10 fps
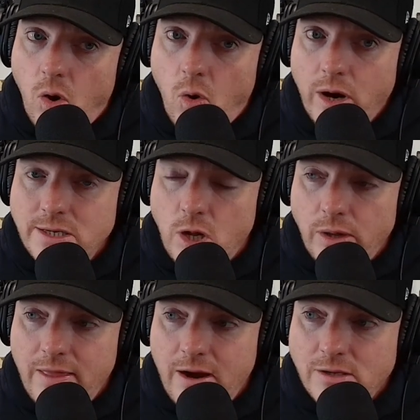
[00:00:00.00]
Or is it
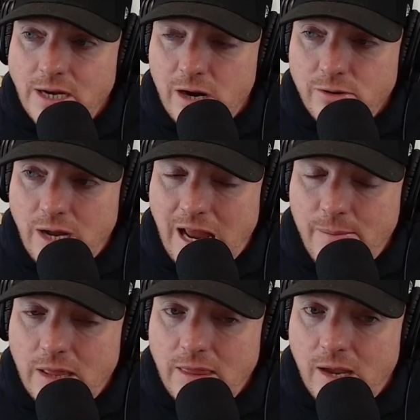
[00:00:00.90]
only there as an
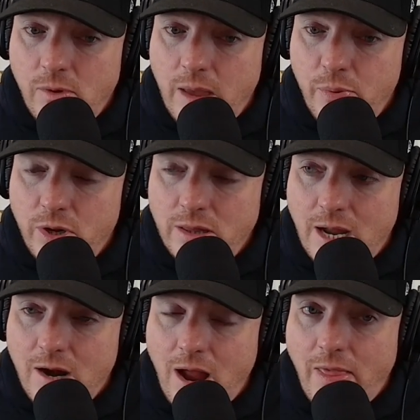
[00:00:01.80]
aerodynamic thing where they put it
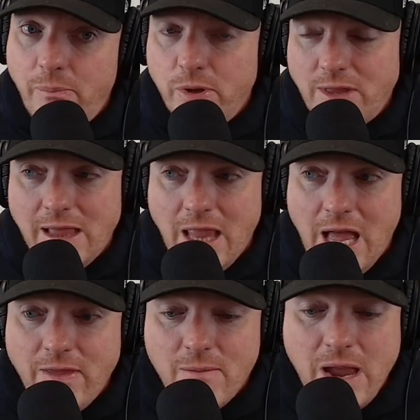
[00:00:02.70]
there and they put that
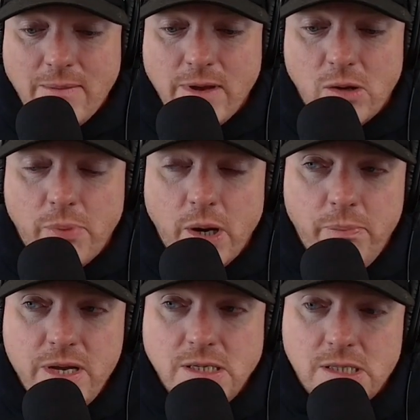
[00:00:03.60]
line there maybe on
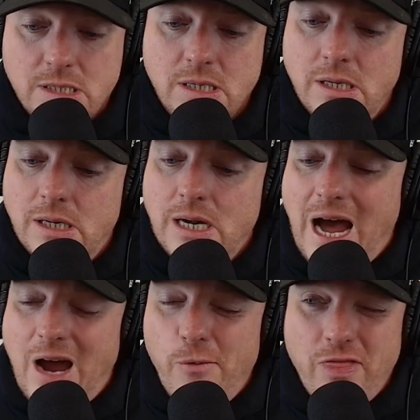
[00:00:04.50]
purpose?
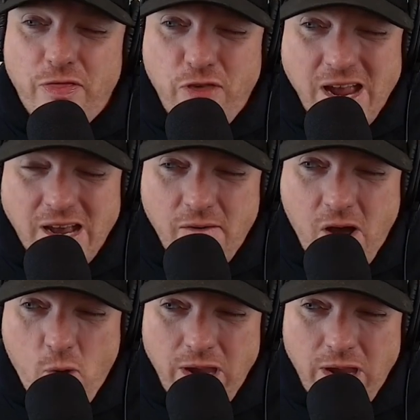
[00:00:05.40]
I wouldn't think an
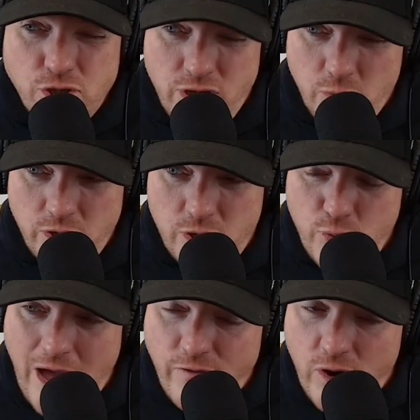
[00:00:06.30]
O E engineer would
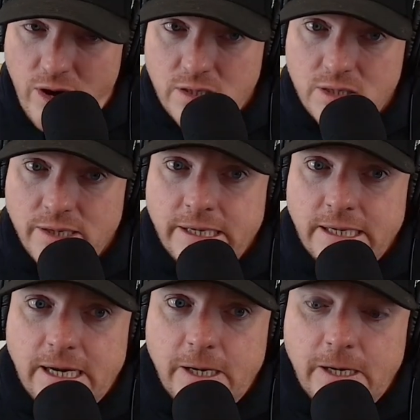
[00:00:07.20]
do that for us,
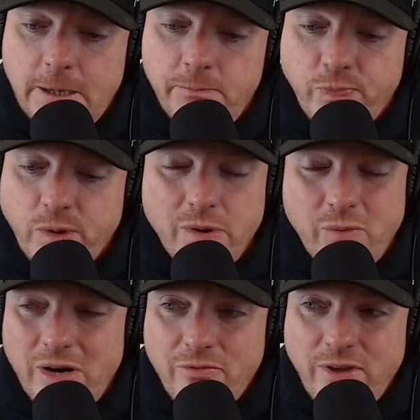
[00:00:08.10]
um,
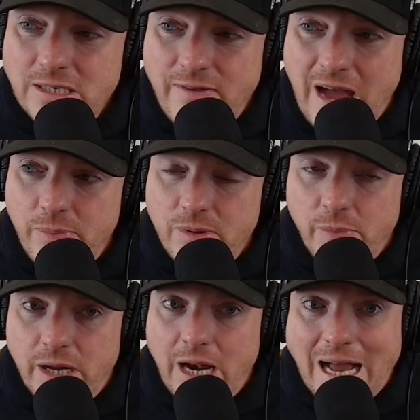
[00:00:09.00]
but weirder things have
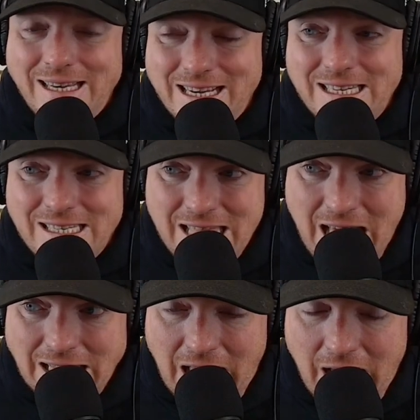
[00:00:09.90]
happened. But I did see
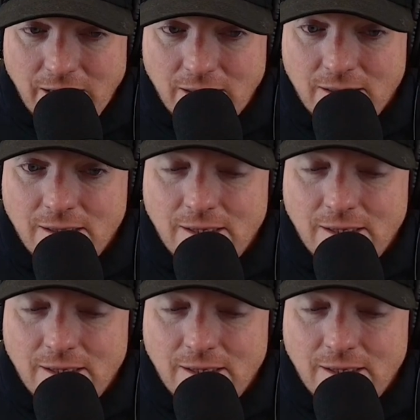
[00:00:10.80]
that line,